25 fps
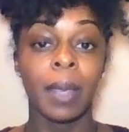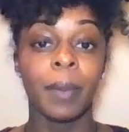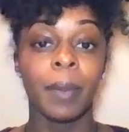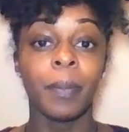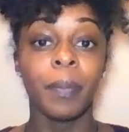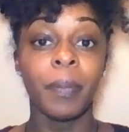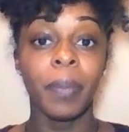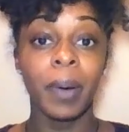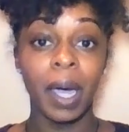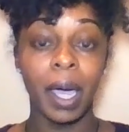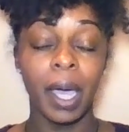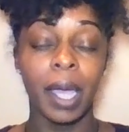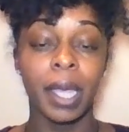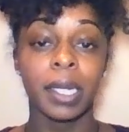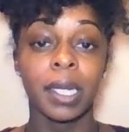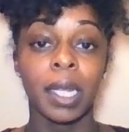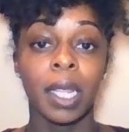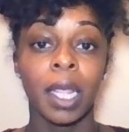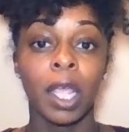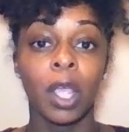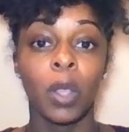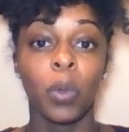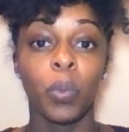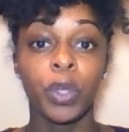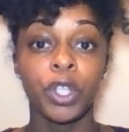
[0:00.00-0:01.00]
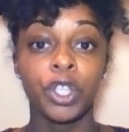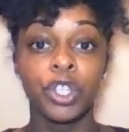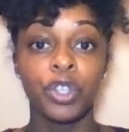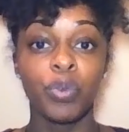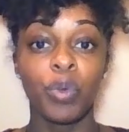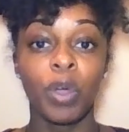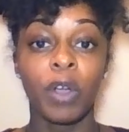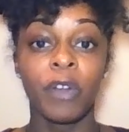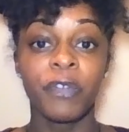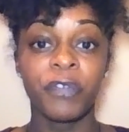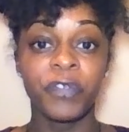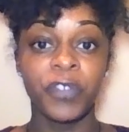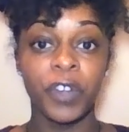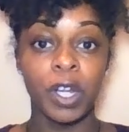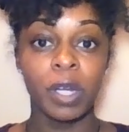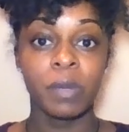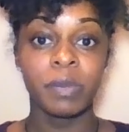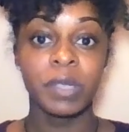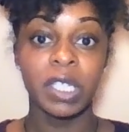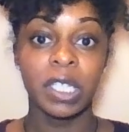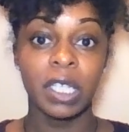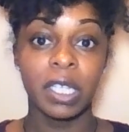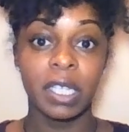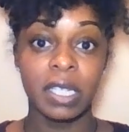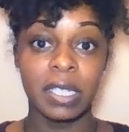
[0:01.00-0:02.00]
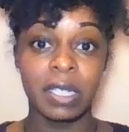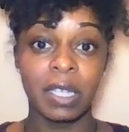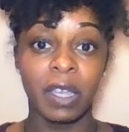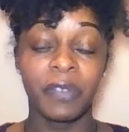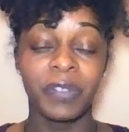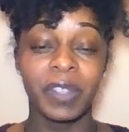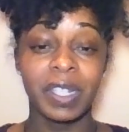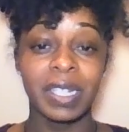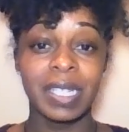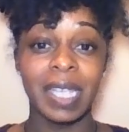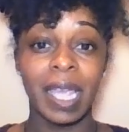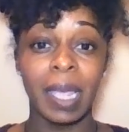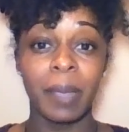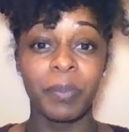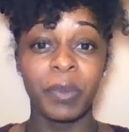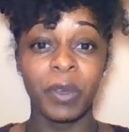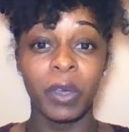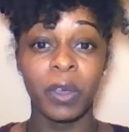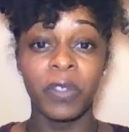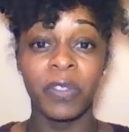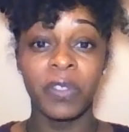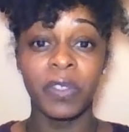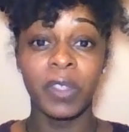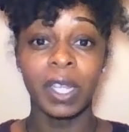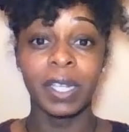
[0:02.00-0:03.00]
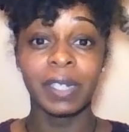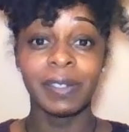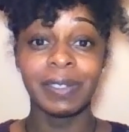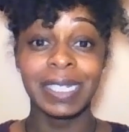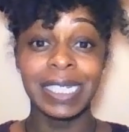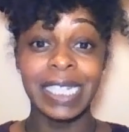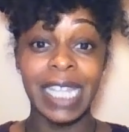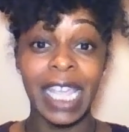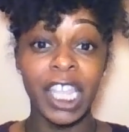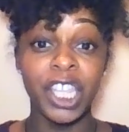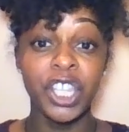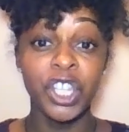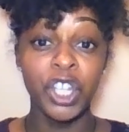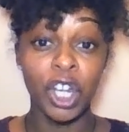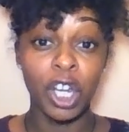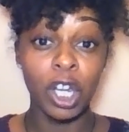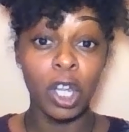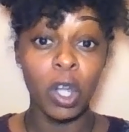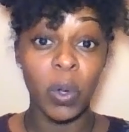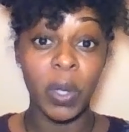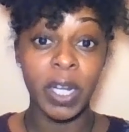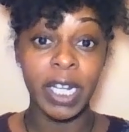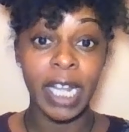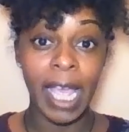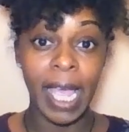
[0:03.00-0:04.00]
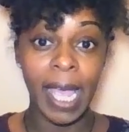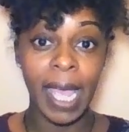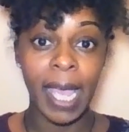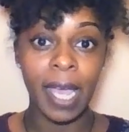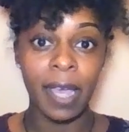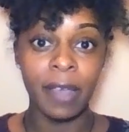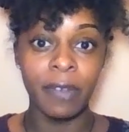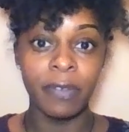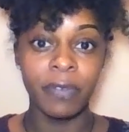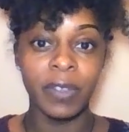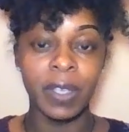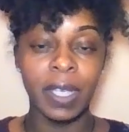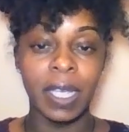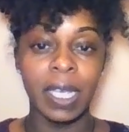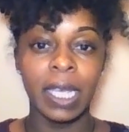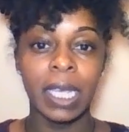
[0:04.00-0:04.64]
But when you affirm to yourself the type of day you're going to have,